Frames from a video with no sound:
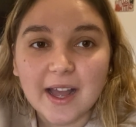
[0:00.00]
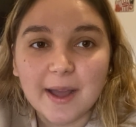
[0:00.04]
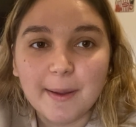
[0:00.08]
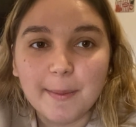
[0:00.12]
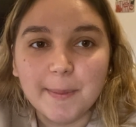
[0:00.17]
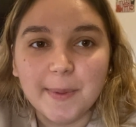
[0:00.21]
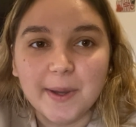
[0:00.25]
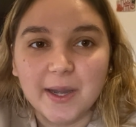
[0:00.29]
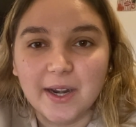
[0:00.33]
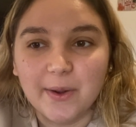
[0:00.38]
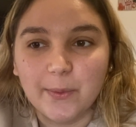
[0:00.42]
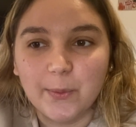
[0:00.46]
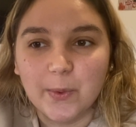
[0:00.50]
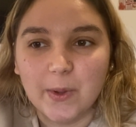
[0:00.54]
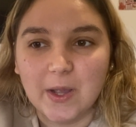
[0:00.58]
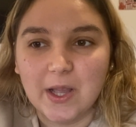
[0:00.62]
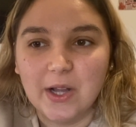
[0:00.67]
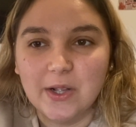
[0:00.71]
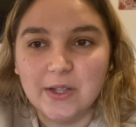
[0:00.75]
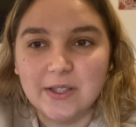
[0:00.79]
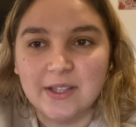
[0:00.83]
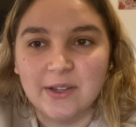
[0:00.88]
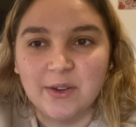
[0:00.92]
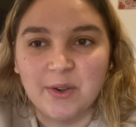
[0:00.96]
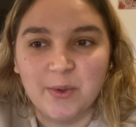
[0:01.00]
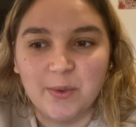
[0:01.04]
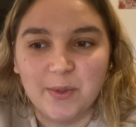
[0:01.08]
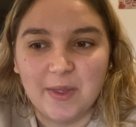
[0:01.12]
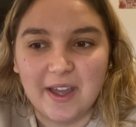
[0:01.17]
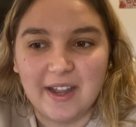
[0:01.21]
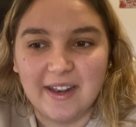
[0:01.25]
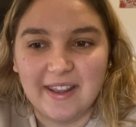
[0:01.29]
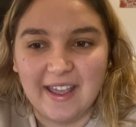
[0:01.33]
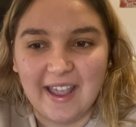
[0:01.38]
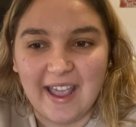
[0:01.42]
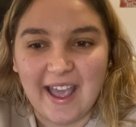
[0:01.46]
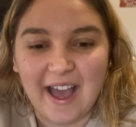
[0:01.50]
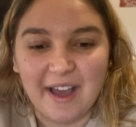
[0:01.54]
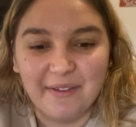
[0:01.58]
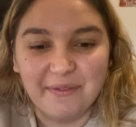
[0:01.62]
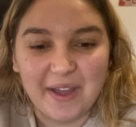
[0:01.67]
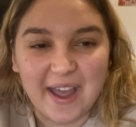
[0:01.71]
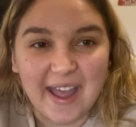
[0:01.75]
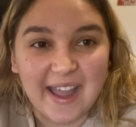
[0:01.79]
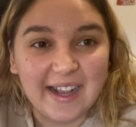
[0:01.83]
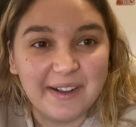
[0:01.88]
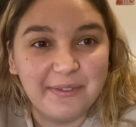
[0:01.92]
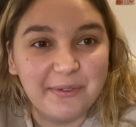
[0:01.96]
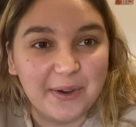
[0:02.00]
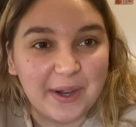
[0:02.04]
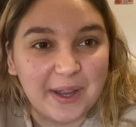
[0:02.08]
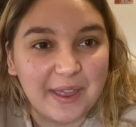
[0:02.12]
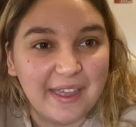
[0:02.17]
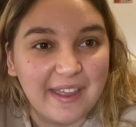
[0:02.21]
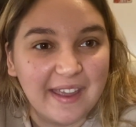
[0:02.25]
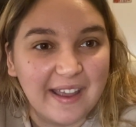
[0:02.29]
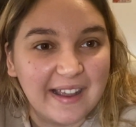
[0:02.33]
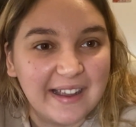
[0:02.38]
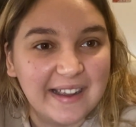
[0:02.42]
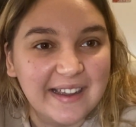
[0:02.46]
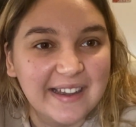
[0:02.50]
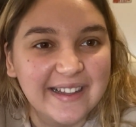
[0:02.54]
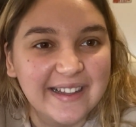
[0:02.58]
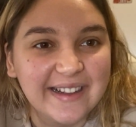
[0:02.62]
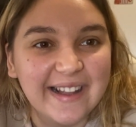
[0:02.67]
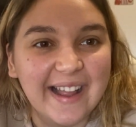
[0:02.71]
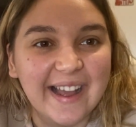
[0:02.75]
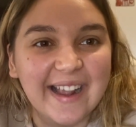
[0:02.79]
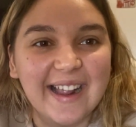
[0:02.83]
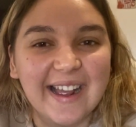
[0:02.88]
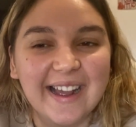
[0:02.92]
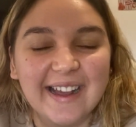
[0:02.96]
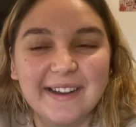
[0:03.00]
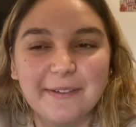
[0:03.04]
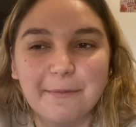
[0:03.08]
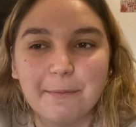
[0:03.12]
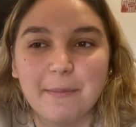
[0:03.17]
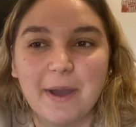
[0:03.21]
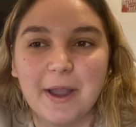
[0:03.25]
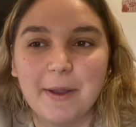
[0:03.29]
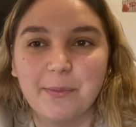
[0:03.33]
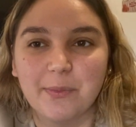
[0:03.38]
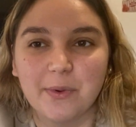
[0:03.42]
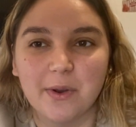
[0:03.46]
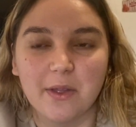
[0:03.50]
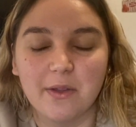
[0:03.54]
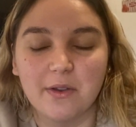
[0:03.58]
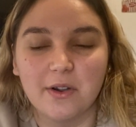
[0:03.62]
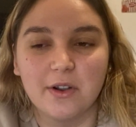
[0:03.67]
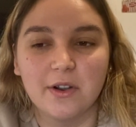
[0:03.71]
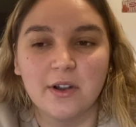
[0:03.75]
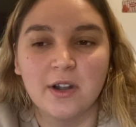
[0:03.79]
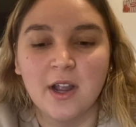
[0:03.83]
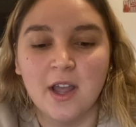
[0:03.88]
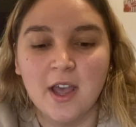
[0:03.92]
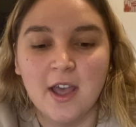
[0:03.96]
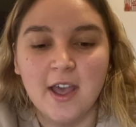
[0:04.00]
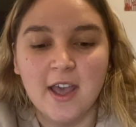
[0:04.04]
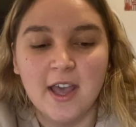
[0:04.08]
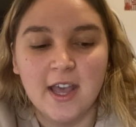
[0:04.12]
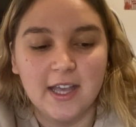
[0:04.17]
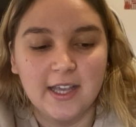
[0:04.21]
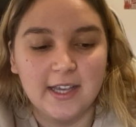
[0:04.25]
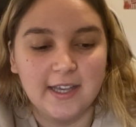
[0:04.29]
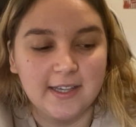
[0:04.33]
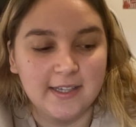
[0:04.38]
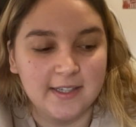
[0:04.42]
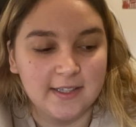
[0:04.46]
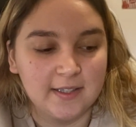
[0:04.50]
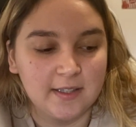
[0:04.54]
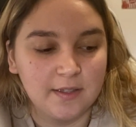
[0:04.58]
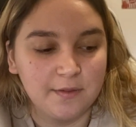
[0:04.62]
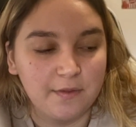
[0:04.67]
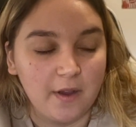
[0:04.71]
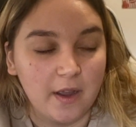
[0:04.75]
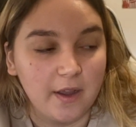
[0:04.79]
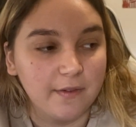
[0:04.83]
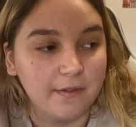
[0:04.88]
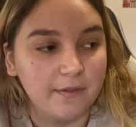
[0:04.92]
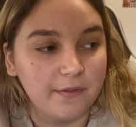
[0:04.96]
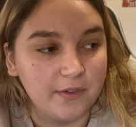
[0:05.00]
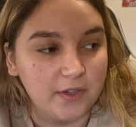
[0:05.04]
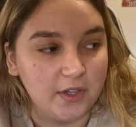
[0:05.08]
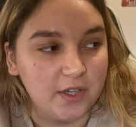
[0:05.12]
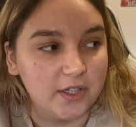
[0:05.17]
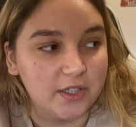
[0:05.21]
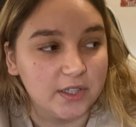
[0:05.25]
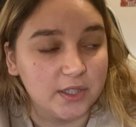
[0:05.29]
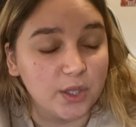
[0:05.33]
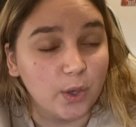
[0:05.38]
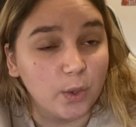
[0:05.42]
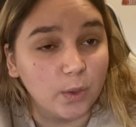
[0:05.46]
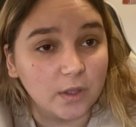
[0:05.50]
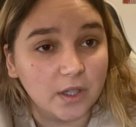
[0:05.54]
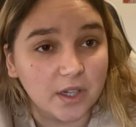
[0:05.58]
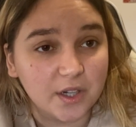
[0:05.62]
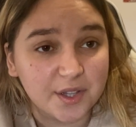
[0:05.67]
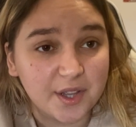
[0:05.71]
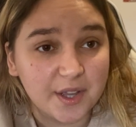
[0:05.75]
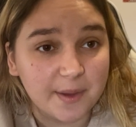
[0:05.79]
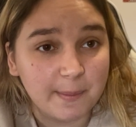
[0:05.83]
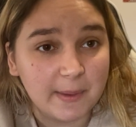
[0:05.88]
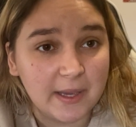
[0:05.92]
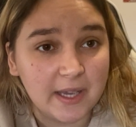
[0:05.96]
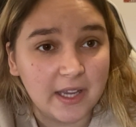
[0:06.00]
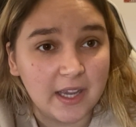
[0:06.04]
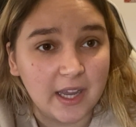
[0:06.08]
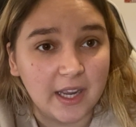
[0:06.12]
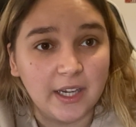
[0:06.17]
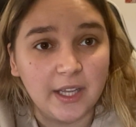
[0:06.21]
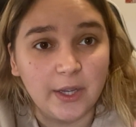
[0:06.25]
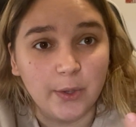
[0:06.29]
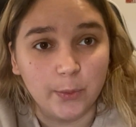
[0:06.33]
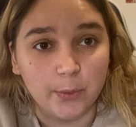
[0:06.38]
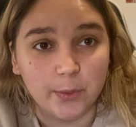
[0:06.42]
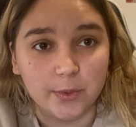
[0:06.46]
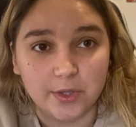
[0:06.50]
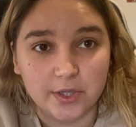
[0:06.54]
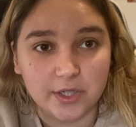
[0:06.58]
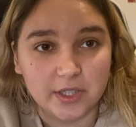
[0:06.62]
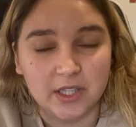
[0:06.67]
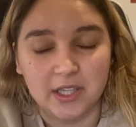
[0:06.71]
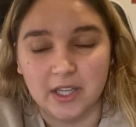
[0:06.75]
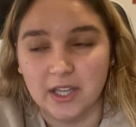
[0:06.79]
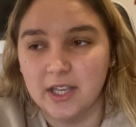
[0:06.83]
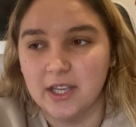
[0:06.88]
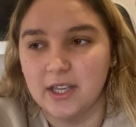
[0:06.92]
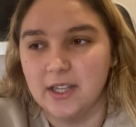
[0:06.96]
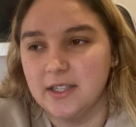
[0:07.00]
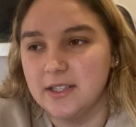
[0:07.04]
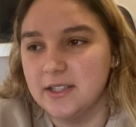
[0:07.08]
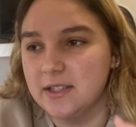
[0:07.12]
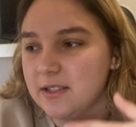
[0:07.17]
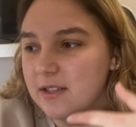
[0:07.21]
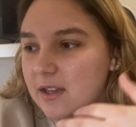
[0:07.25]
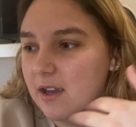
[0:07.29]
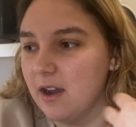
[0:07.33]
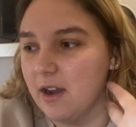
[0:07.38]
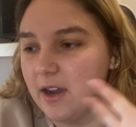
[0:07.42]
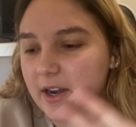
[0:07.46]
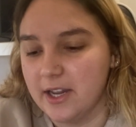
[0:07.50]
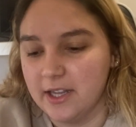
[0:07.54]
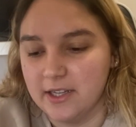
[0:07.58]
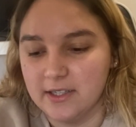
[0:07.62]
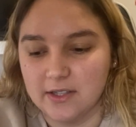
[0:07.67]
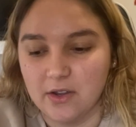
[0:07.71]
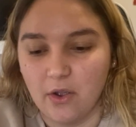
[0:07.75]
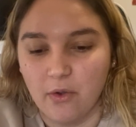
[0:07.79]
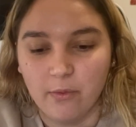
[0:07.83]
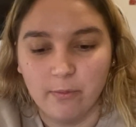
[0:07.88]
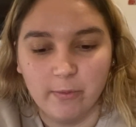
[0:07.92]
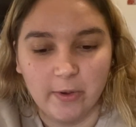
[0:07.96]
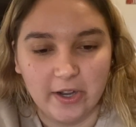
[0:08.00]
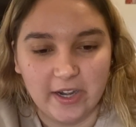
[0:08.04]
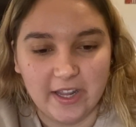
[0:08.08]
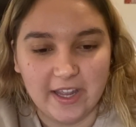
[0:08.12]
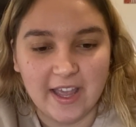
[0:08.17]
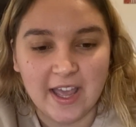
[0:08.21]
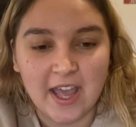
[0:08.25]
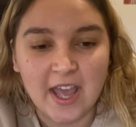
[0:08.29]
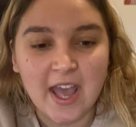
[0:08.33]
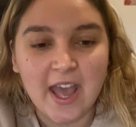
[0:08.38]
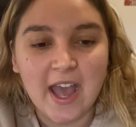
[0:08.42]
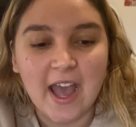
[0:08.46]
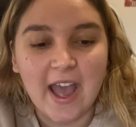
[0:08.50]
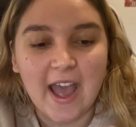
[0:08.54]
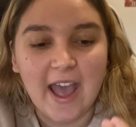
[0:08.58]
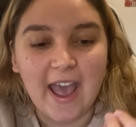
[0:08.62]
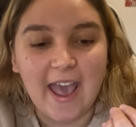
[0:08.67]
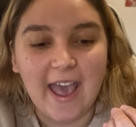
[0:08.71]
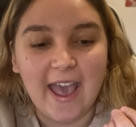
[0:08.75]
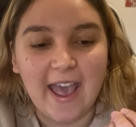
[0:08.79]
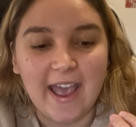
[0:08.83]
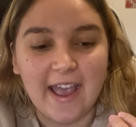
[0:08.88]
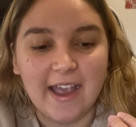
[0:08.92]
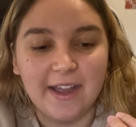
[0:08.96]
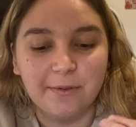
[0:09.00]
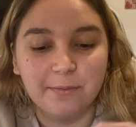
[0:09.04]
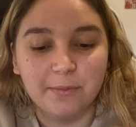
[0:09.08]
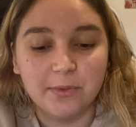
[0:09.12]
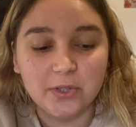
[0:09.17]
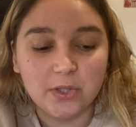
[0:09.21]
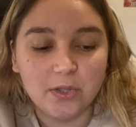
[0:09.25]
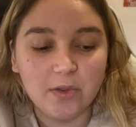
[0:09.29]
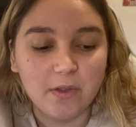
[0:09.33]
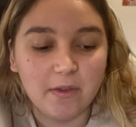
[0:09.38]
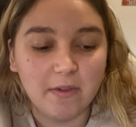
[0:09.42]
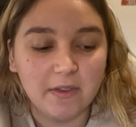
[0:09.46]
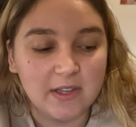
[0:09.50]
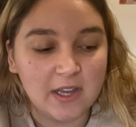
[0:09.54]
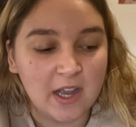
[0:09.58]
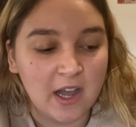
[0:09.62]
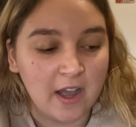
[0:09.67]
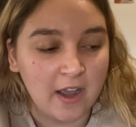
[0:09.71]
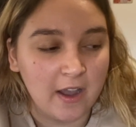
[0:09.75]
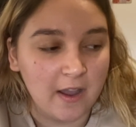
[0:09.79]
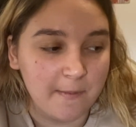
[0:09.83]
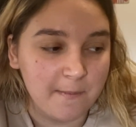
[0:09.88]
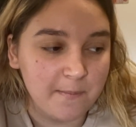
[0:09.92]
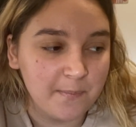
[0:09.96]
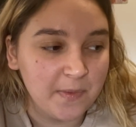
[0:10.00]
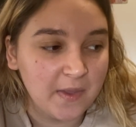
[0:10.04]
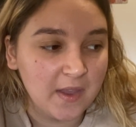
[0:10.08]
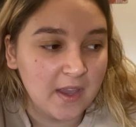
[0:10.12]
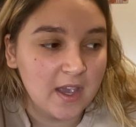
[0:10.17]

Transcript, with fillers: but we also know that they have everything like my brother he's five years older than me and he works and he's got his own money and most of the time